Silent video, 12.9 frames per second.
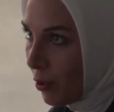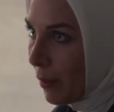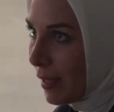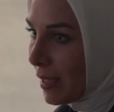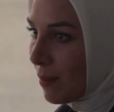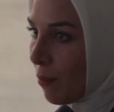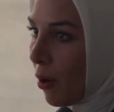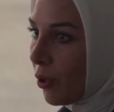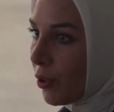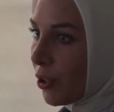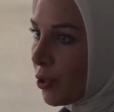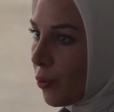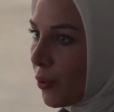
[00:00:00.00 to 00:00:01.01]
you made
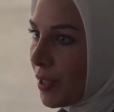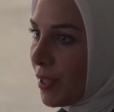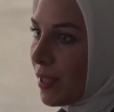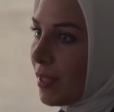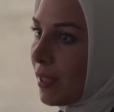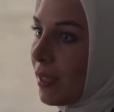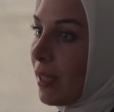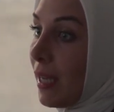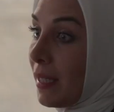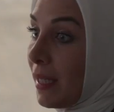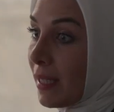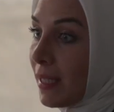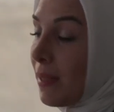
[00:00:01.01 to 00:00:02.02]
smaller choices, and
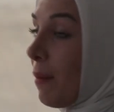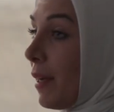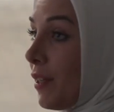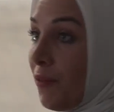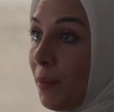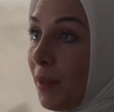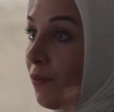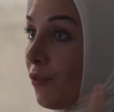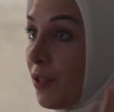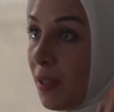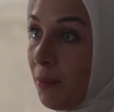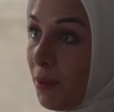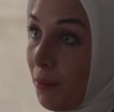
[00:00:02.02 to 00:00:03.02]
yes, it might have been, for
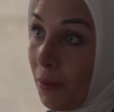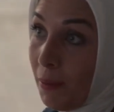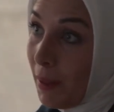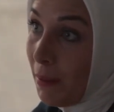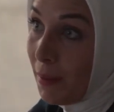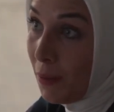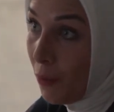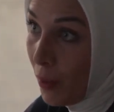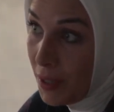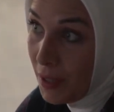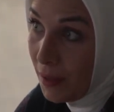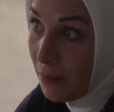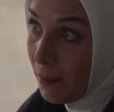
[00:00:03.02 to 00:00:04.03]
some people, maybe it
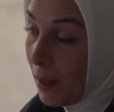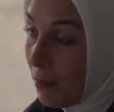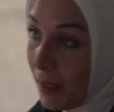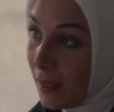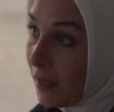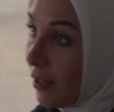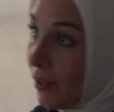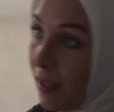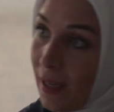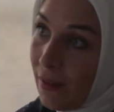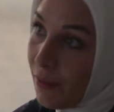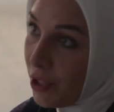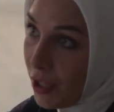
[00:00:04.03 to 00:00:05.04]
was a big deal to
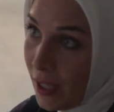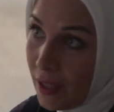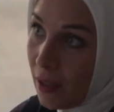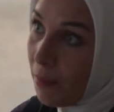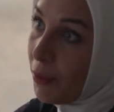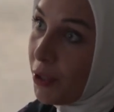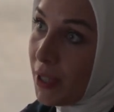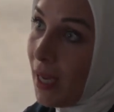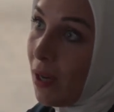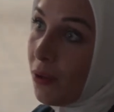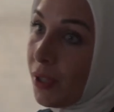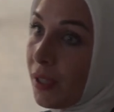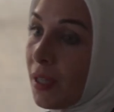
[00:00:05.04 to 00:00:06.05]
have a shade up or
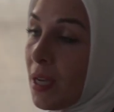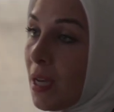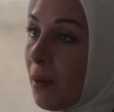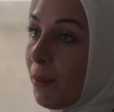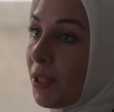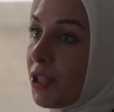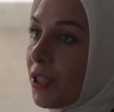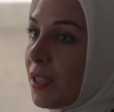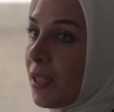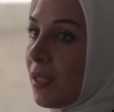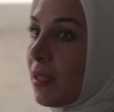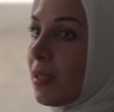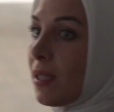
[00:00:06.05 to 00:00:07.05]
down, but
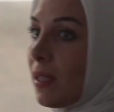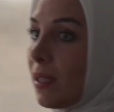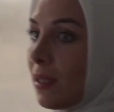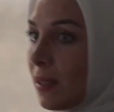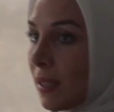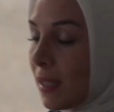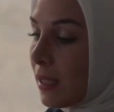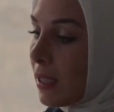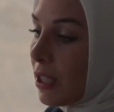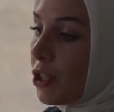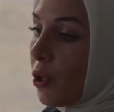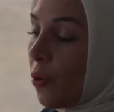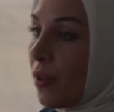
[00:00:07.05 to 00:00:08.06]
just to
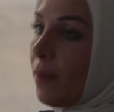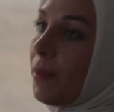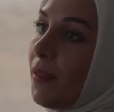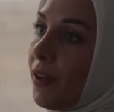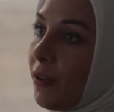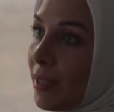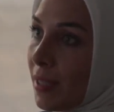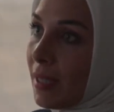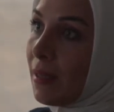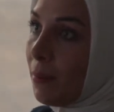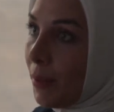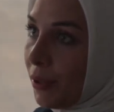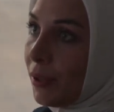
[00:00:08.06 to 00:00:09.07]
show them that there is
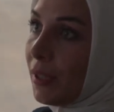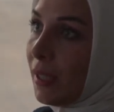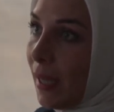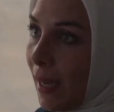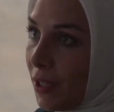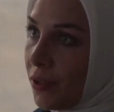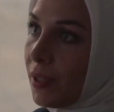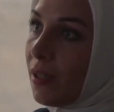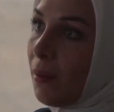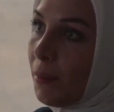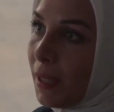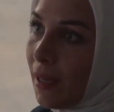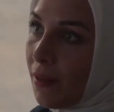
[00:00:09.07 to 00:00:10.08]
the ability to actually come
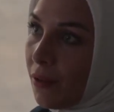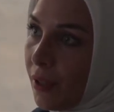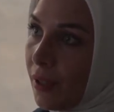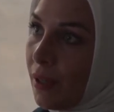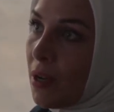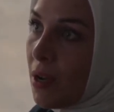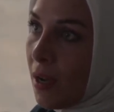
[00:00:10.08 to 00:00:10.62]
together and,